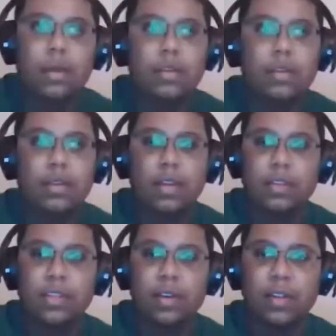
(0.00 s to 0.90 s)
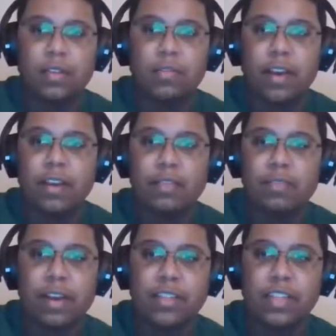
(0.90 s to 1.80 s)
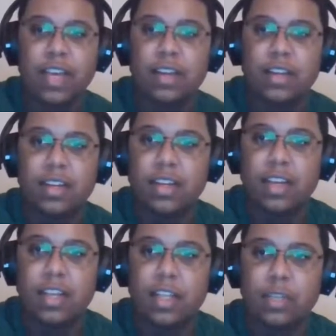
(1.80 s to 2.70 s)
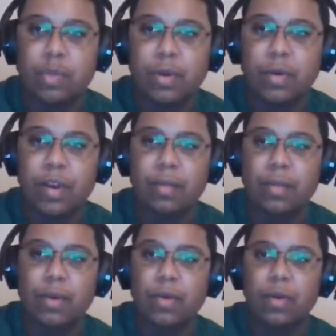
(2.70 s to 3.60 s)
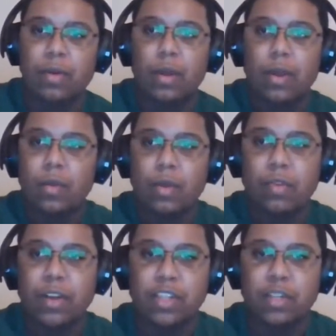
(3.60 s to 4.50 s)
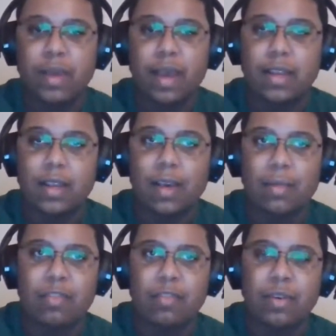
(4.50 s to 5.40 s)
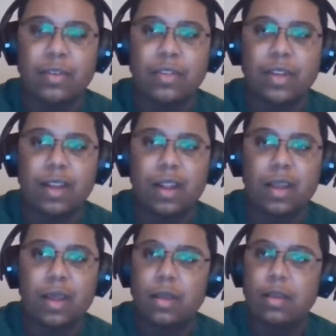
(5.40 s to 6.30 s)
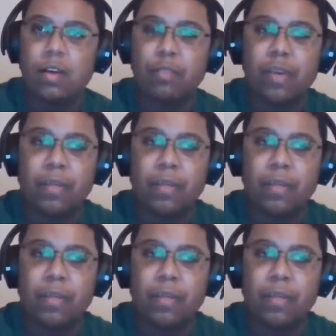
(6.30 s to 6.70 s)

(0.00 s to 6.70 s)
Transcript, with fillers: Yes, yes, certainly. Very, very excited to get this program going with Races Behind the Helmet, focusing on on